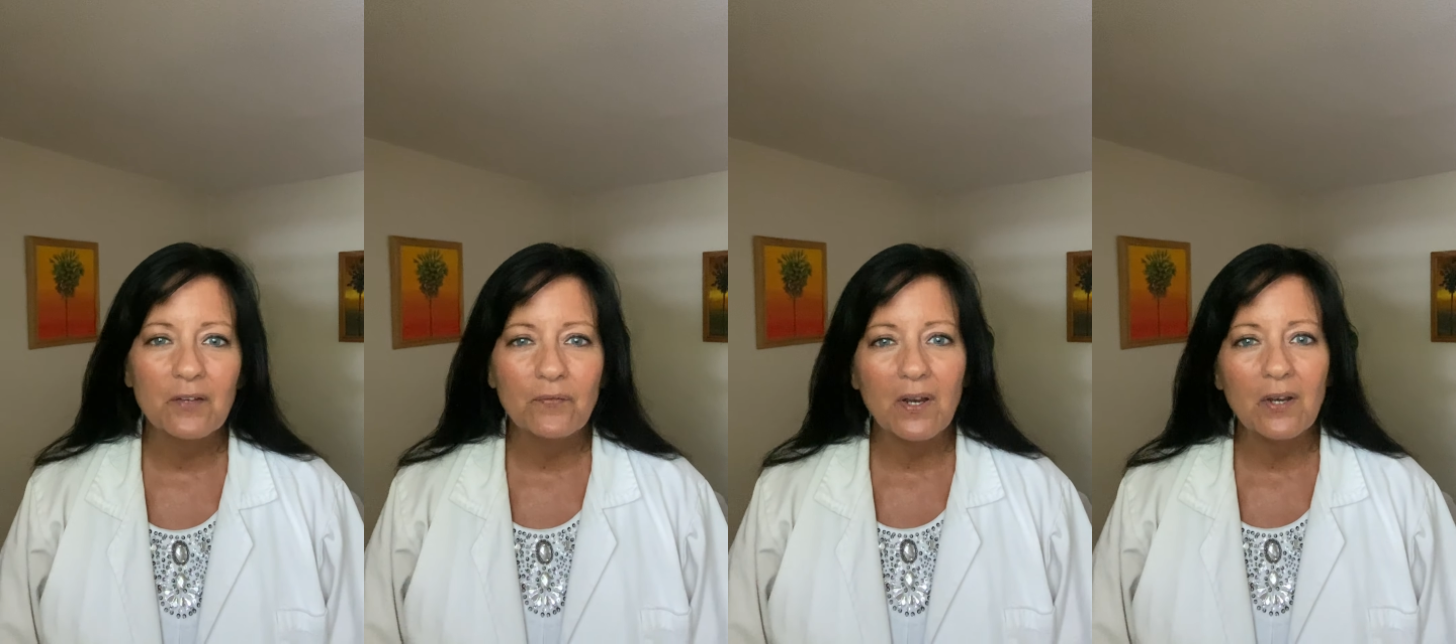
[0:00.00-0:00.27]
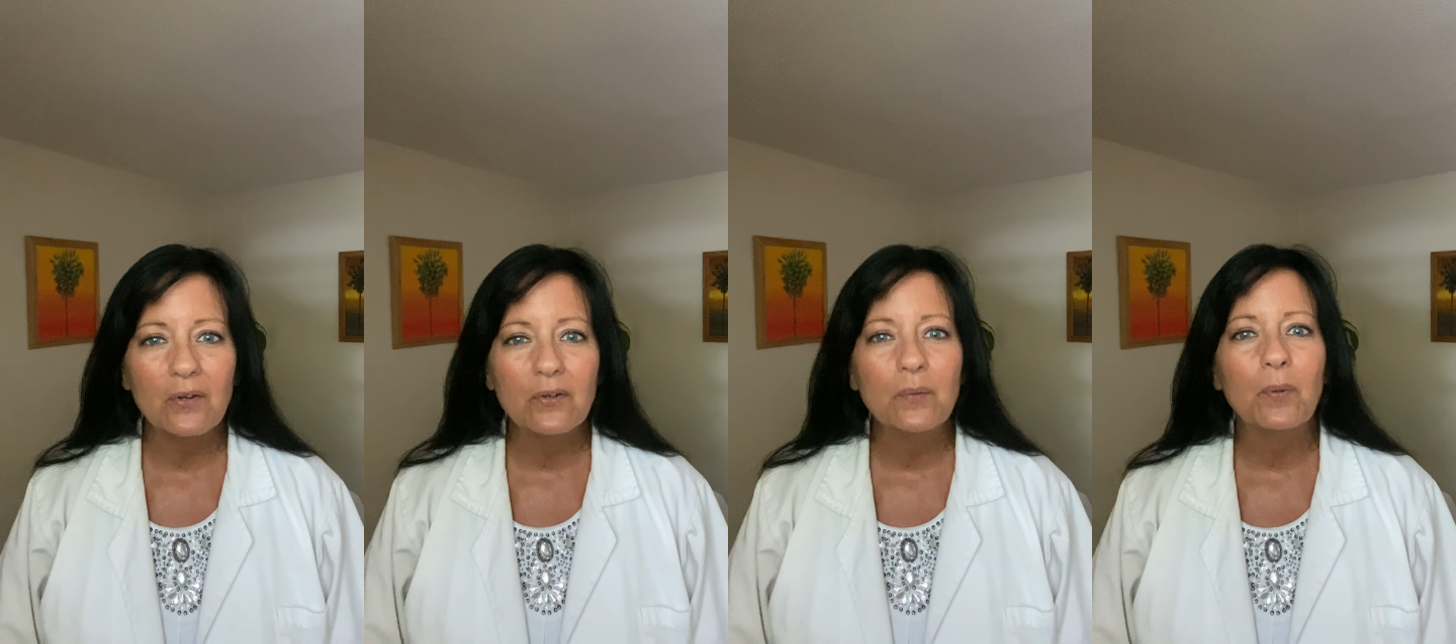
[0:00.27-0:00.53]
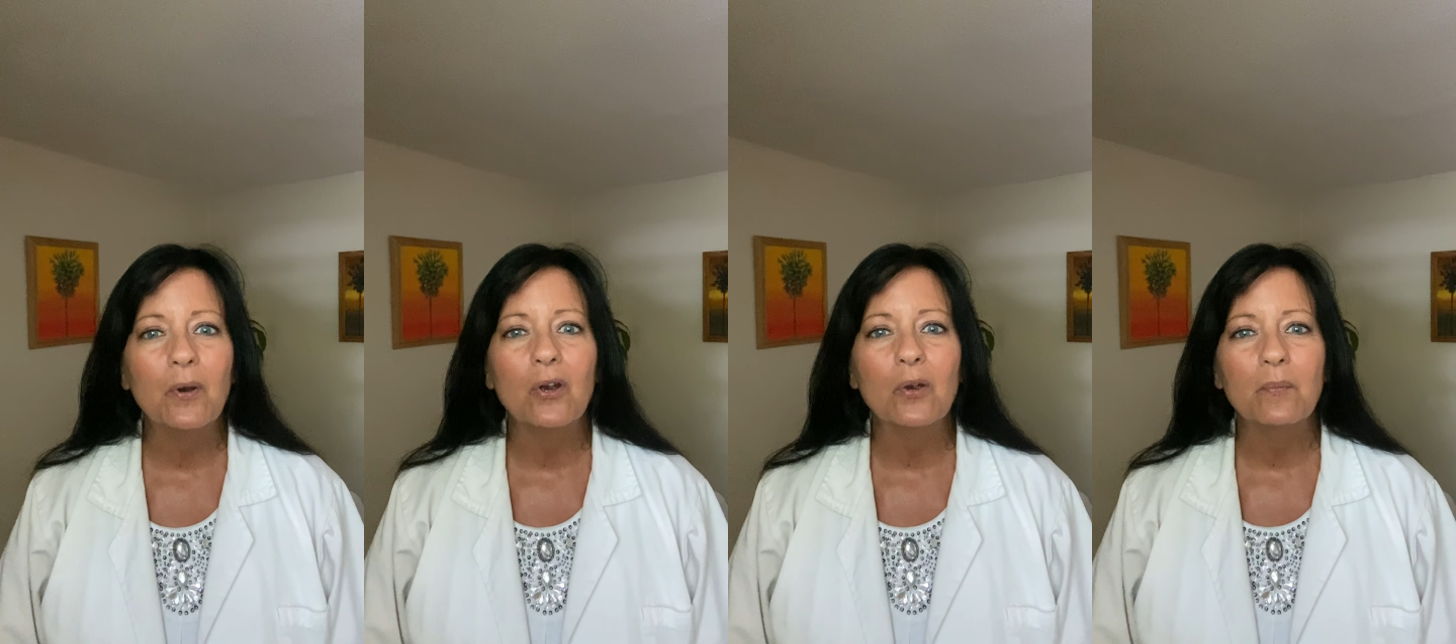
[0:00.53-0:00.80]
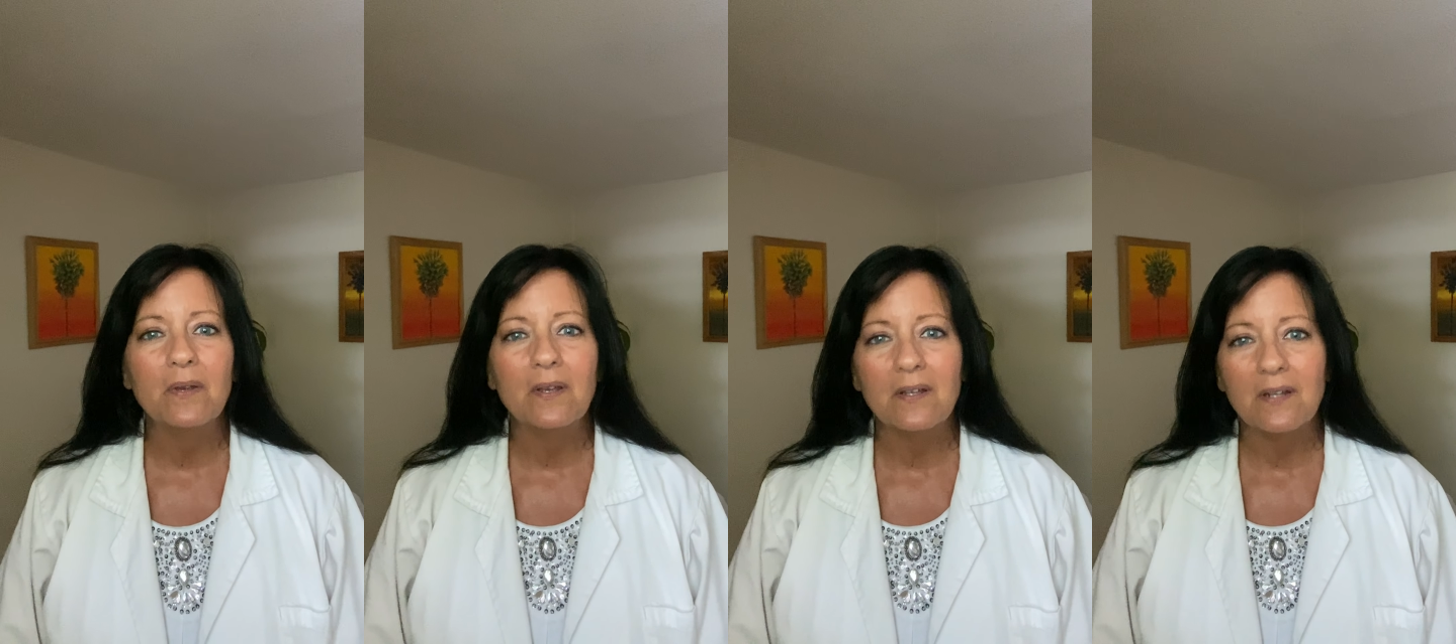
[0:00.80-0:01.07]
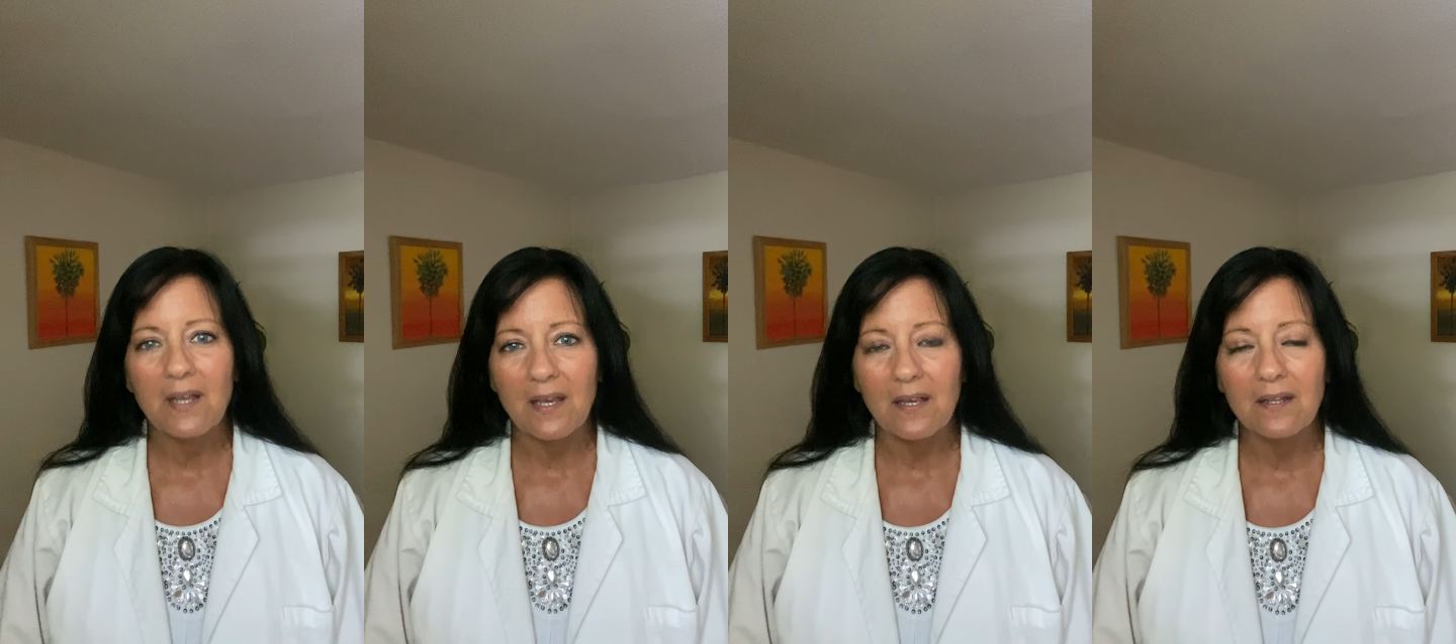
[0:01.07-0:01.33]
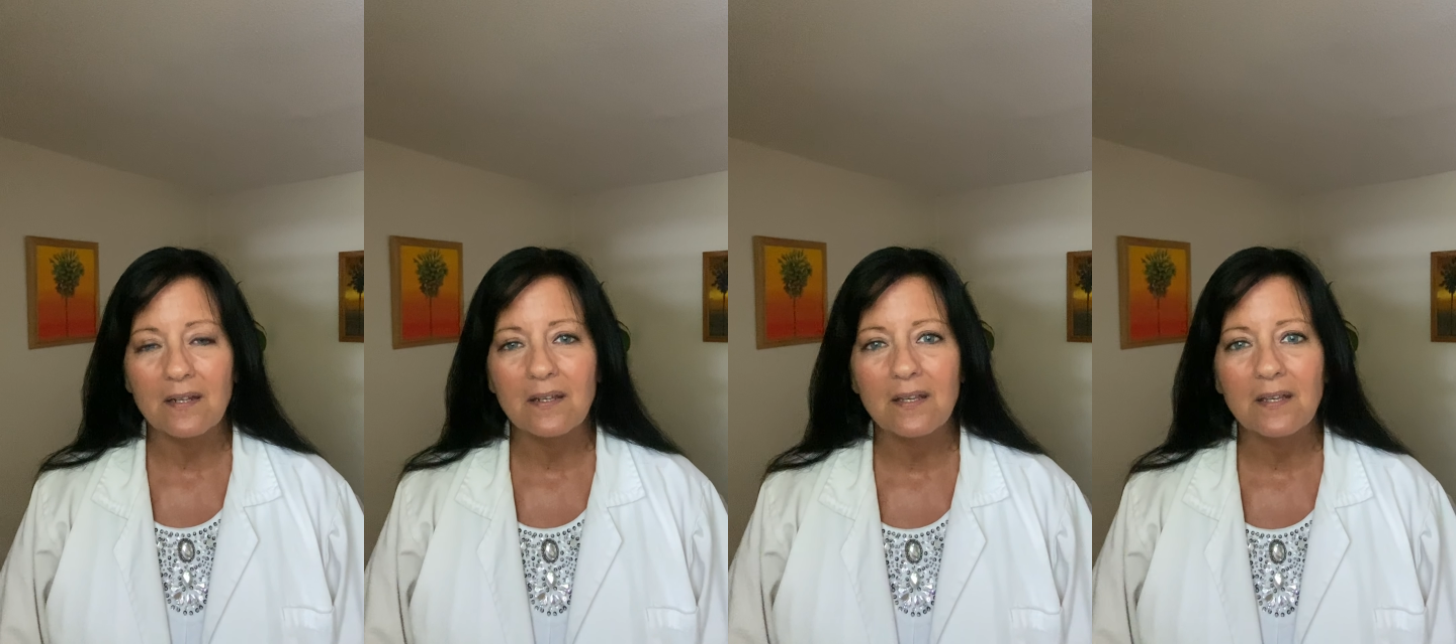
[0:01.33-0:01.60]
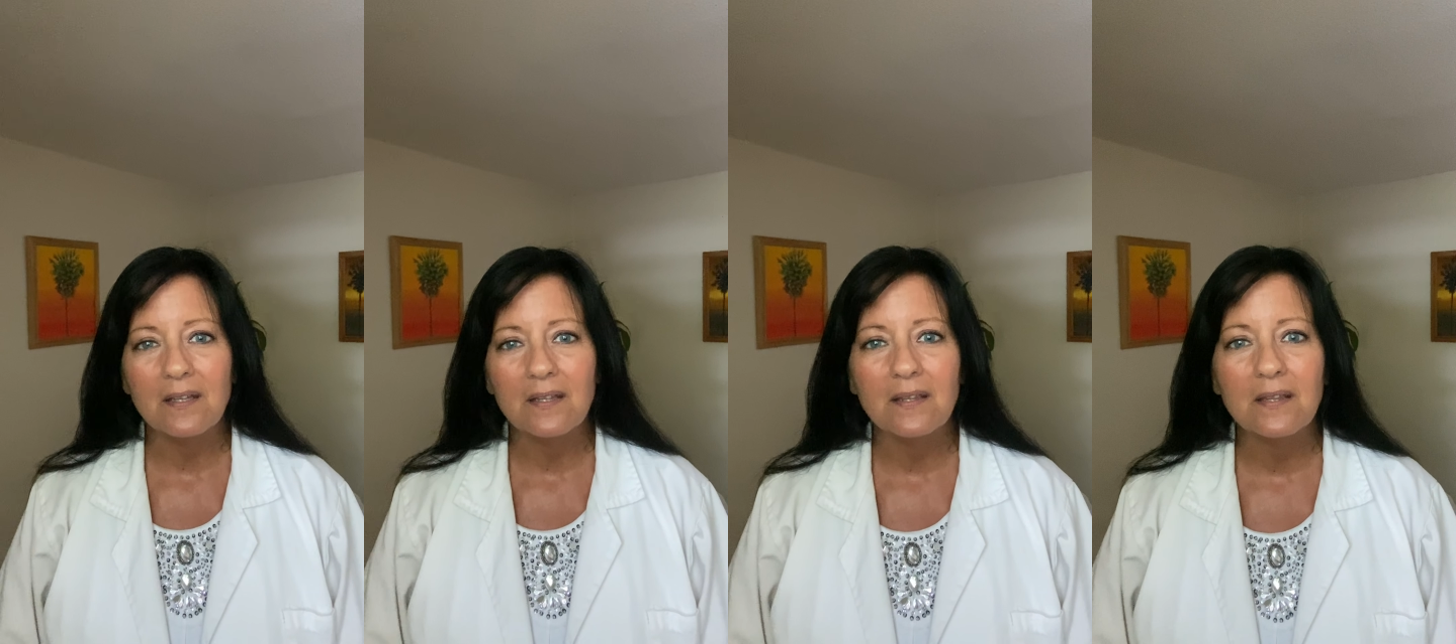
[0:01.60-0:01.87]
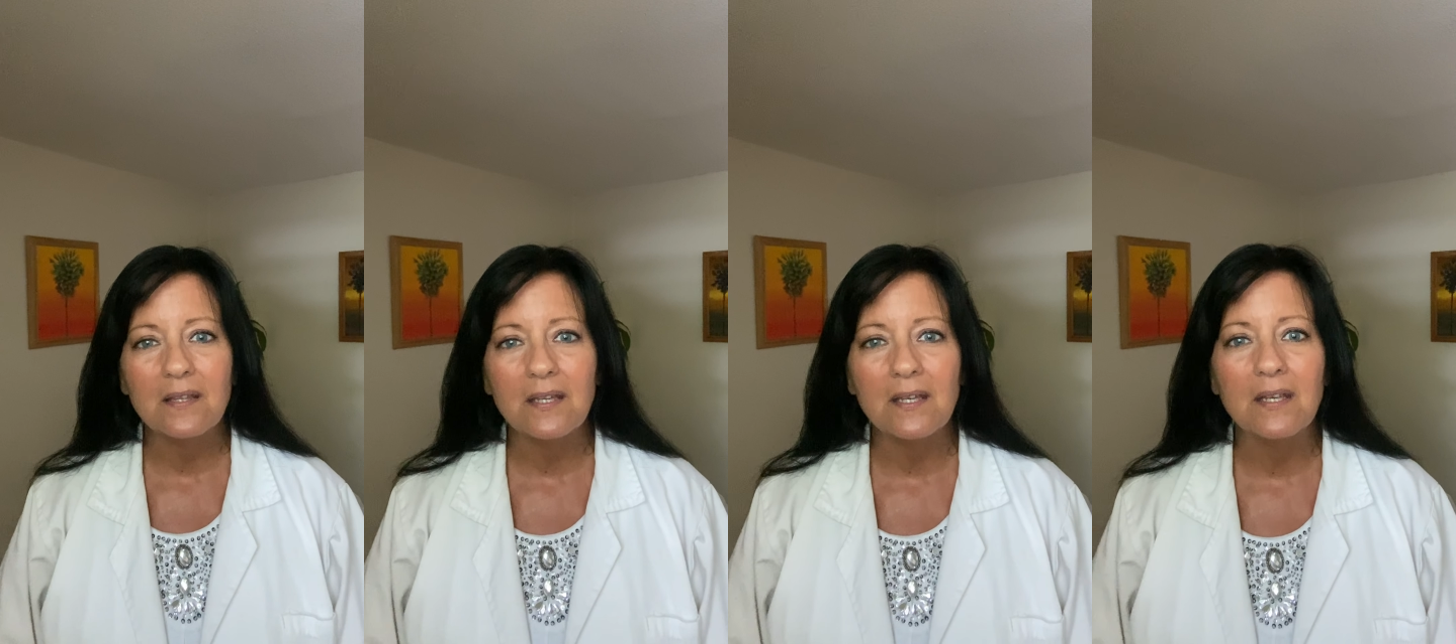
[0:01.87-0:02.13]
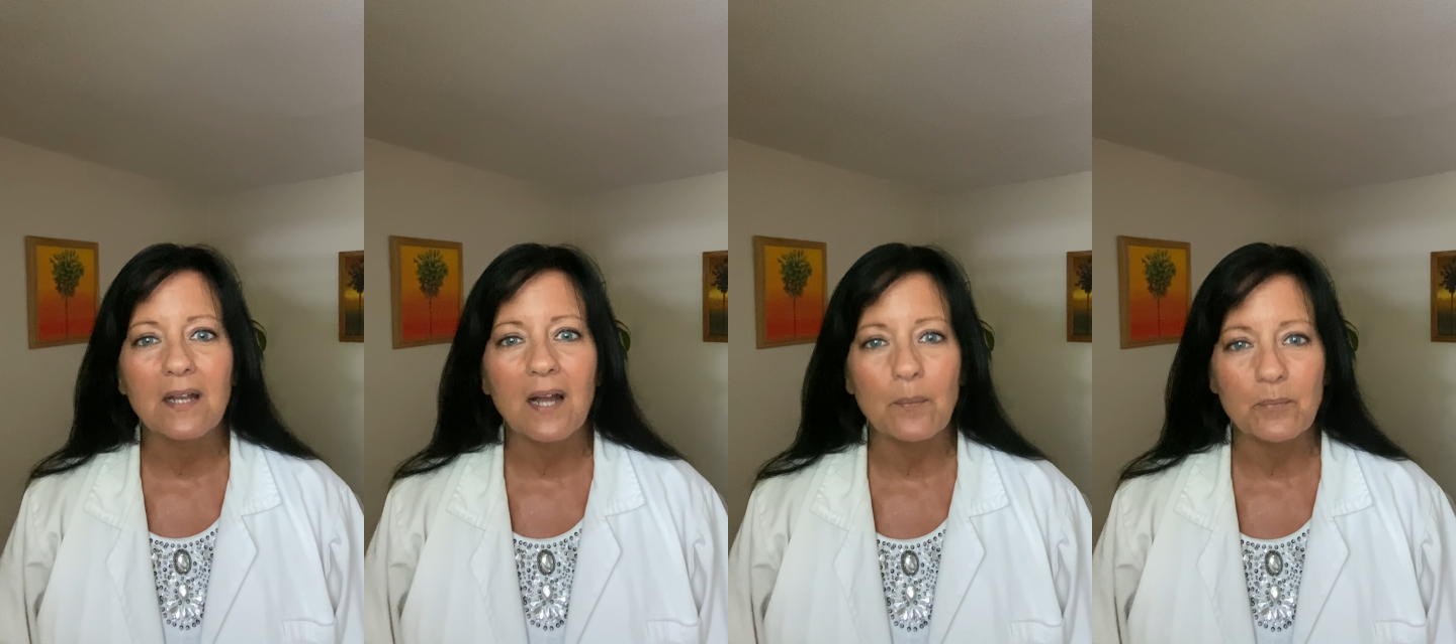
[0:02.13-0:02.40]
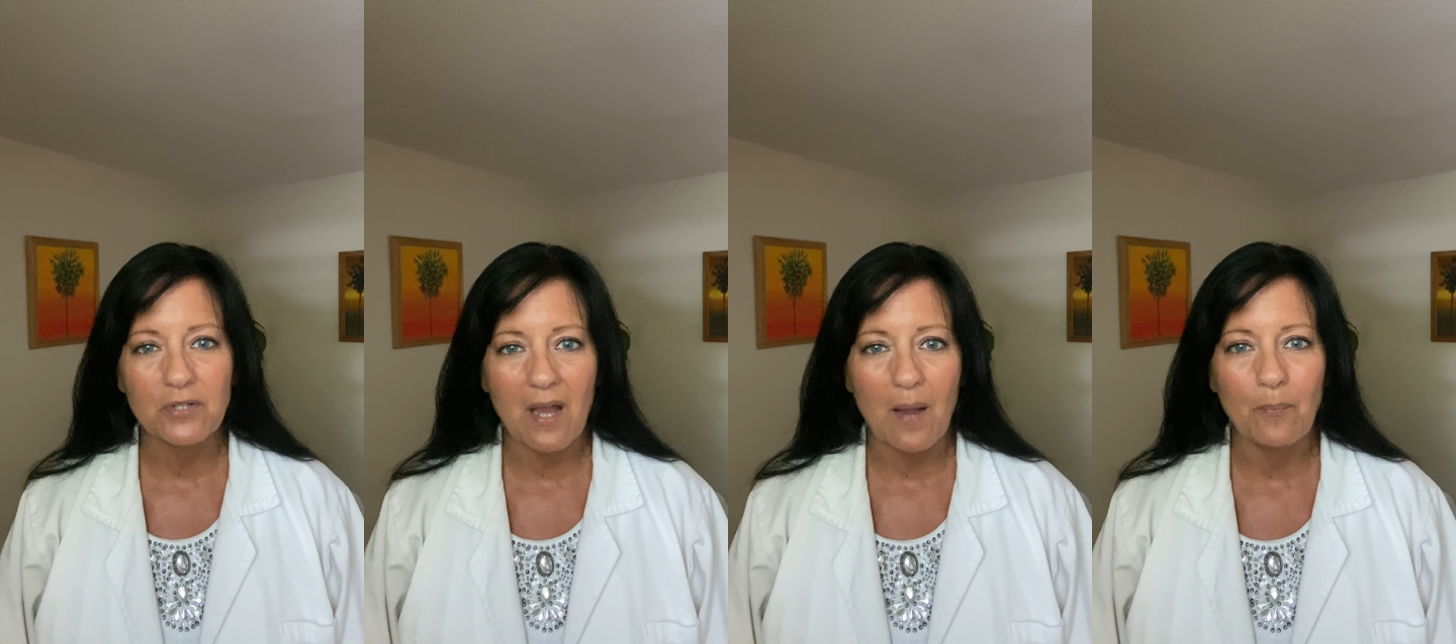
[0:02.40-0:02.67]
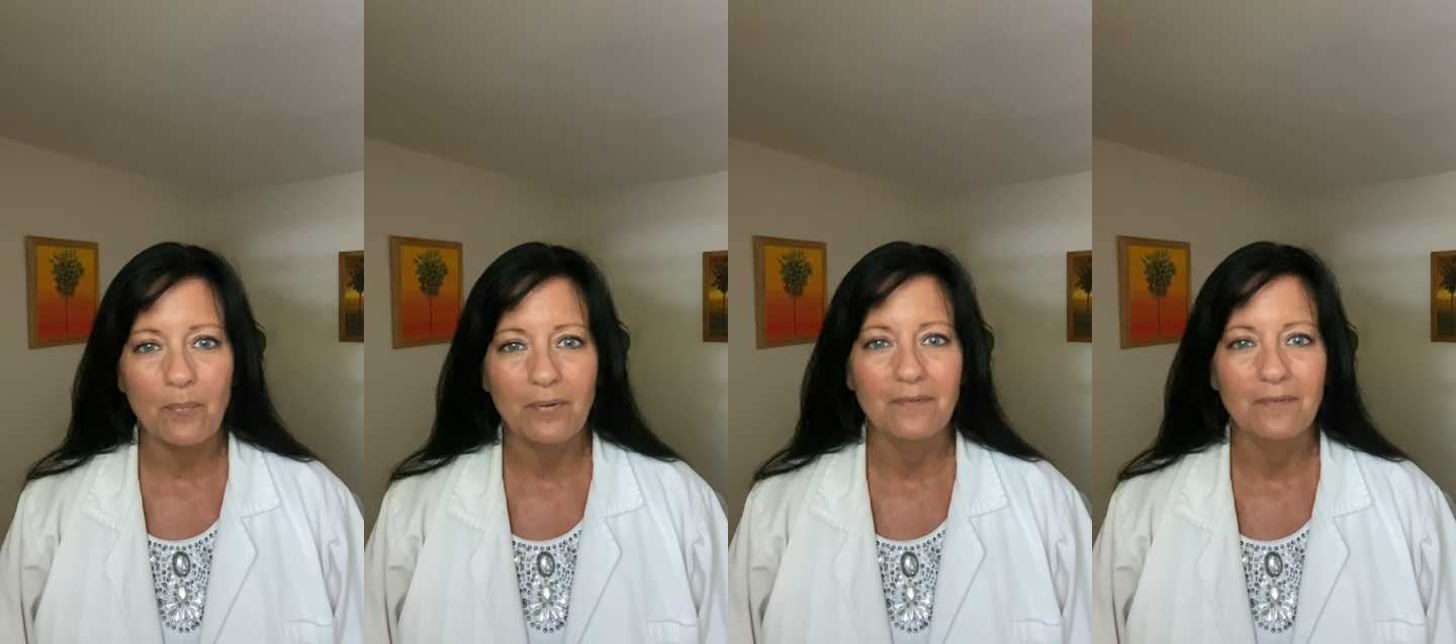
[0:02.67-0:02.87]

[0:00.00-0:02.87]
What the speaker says: fire department, and in the cop shop,